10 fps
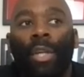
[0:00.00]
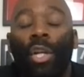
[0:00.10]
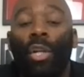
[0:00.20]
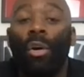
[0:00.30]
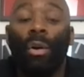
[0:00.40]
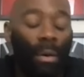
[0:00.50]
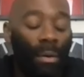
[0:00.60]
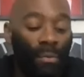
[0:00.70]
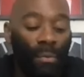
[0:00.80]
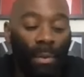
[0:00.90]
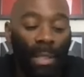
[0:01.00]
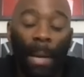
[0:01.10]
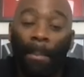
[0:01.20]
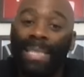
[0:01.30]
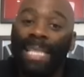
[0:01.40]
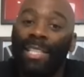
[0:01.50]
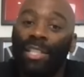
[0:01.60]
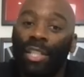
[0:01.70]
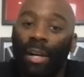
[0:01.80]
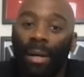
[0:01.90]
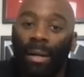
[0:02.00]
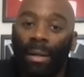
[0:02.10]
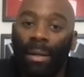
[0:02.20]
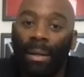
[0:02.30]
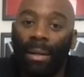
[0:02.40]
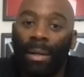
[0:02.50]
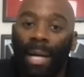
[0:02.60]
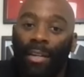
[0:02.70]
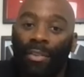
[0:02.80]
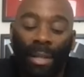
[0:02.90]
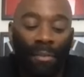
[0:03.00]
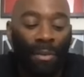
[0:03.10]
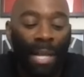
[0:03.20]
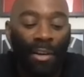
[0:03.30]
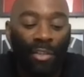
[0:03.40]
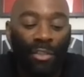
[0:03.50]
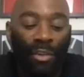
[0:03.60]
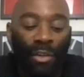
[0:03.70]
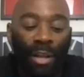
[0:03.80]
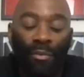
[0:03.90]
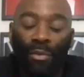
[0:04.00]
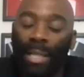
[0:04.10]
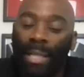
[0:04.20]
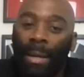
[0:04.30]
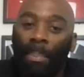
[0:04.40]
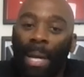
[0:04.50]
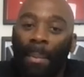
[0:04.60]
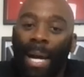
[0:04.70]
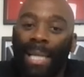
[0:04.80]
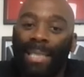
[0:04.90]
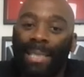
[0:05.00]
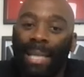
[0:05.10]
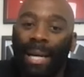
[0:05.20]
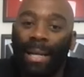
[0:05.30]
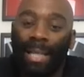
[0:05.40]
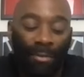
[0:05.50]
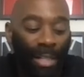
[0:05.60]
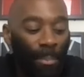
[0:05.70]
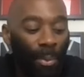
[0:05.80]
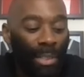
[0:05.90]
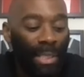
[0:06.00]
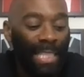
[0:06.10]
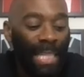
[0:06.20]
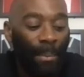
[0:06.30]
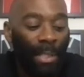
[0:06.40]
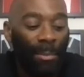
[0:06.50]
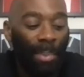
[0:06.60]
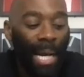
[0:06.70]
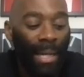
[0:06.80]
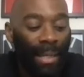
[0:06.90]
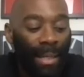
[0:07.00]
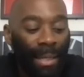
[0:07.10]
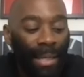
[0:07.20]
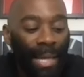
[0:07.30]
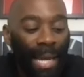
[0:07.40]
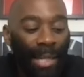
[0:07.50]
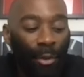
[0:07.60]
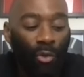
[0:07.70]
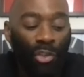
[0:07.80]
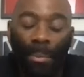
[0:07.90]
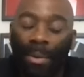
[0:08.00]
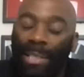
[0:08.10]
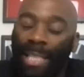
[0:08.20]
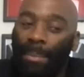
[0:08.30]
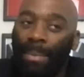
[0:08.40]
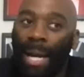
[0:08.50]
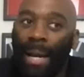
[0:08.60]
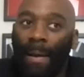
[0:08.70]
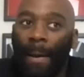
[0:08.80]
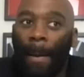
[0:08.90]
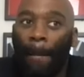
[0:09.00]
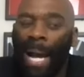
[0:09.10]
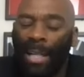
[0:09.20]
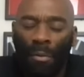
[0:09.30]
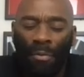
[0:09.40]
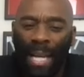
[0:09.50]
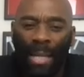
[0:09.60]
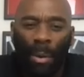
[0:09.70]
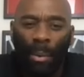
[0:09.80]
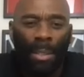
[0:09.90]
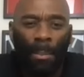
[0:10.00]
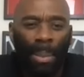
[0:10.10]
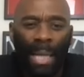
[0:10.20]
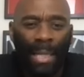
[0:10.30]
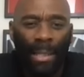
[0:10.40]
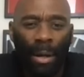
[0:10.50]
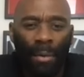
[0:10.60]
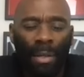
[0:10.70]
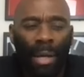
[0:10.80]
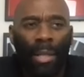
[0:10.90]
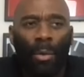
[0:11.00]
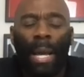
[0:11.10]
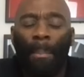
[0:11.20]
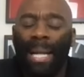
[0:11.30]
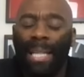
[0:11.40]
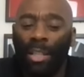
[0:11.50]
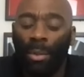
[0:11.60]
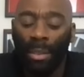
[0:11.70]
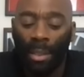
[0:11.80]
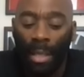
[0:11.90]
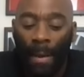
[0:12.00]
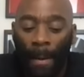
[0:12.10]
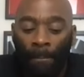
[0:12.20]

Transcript: the allure of the number 10 shirt. And Chris, I feel like Chris Clark really epitomizes that. He really puts his team on his back. And Oldham are a team that I don't think anyone wants to play in. I think I know their manager was